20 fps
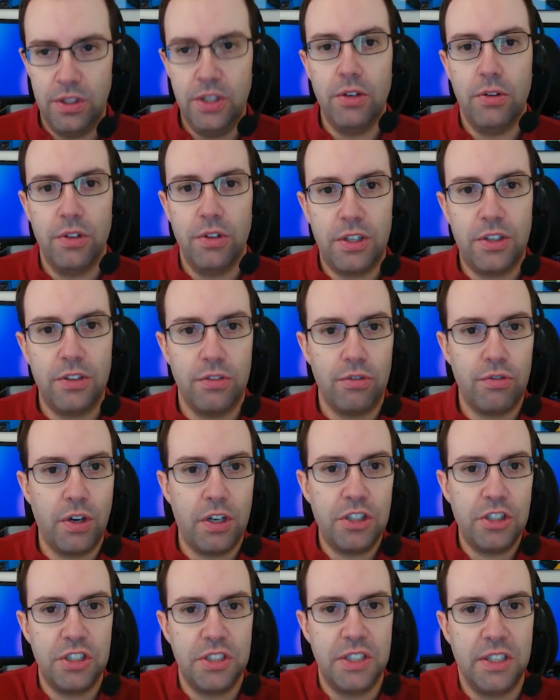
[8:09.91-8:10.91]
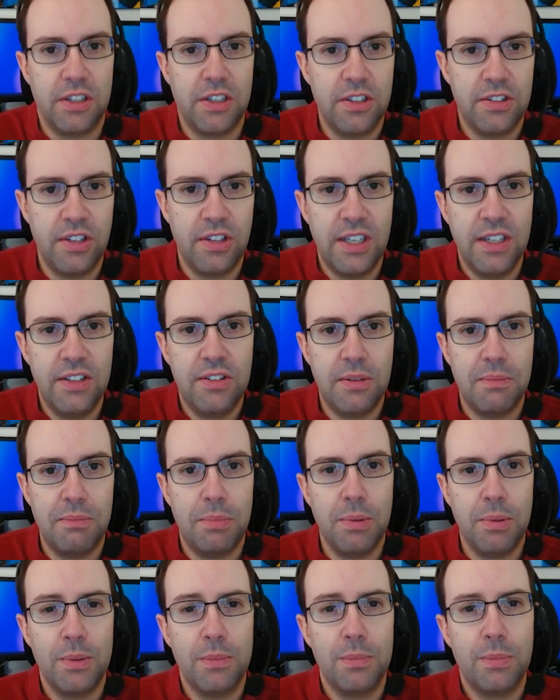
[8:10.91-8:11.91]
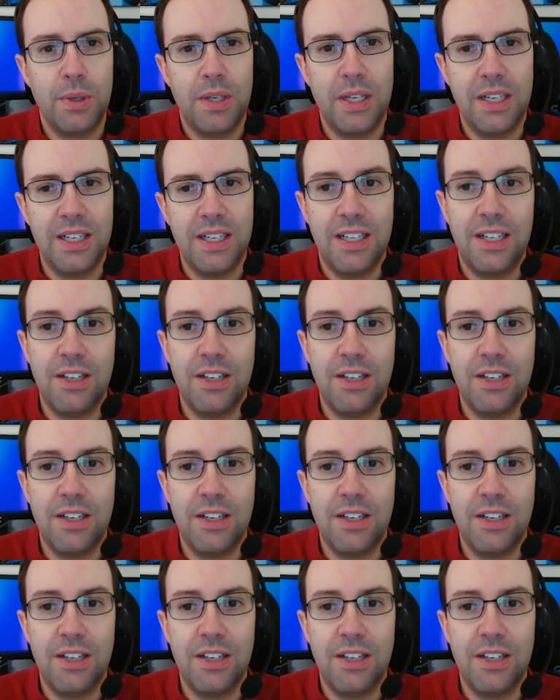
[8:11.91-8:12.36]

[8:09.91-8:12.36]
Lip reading: you know, the construction here, because it is a pretty